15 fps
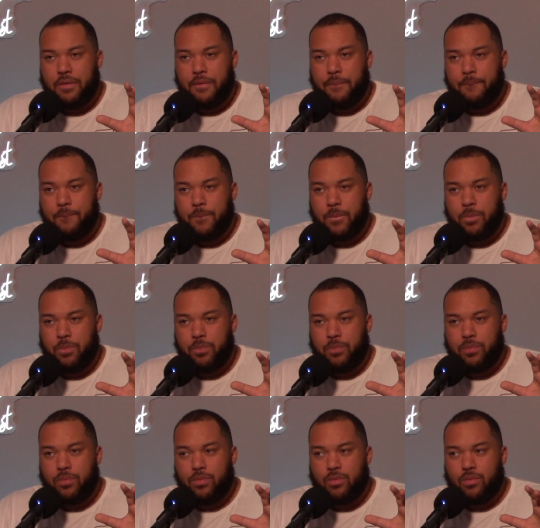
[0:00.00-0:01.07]

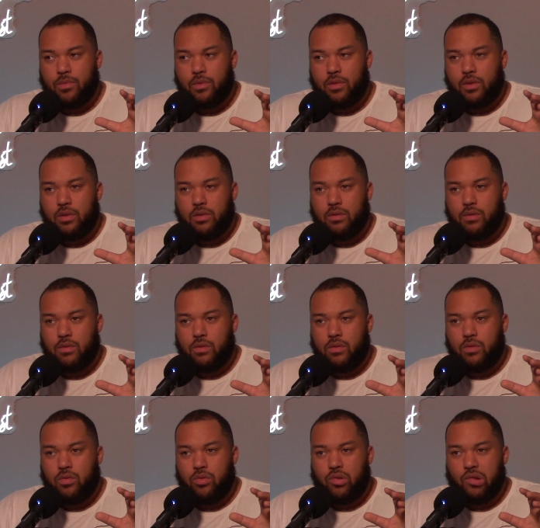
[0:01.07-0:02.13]

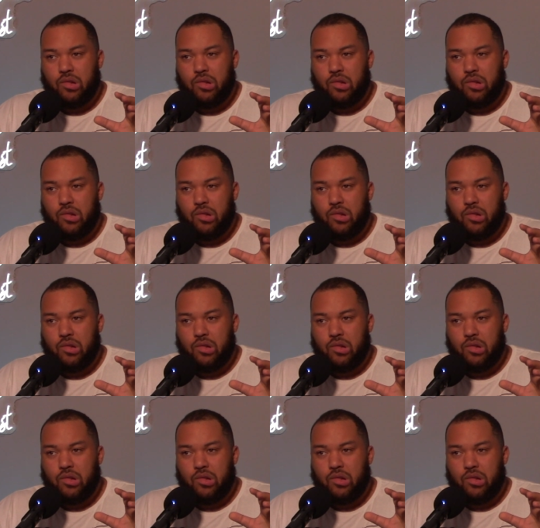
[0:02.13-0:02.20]
(silence)